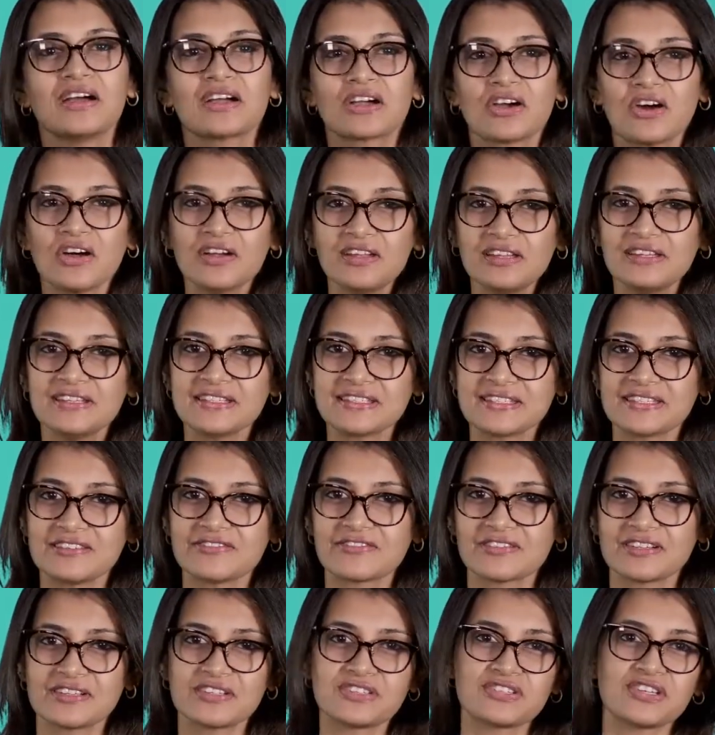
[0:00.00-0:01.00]

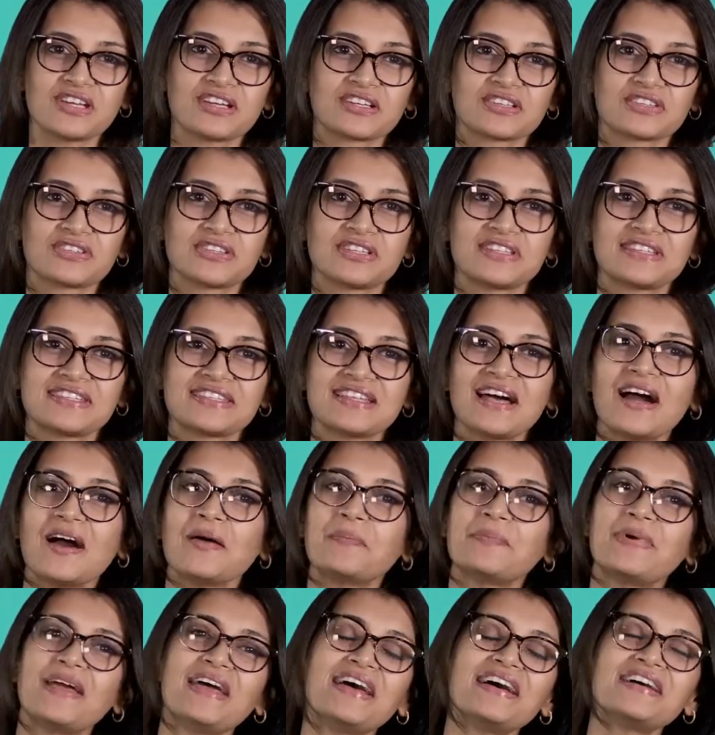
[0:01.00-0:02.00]
Correlative conjunctions
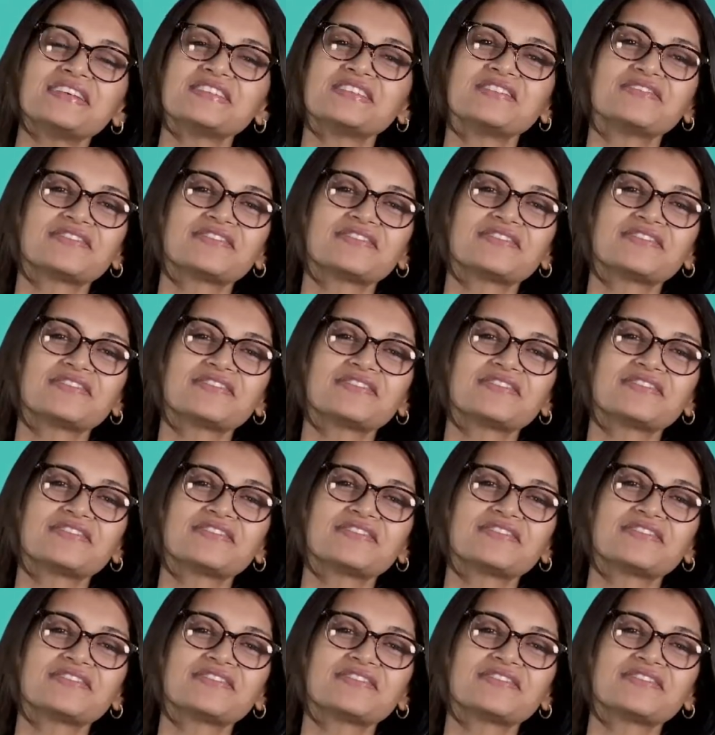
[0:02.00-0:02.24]
are pairs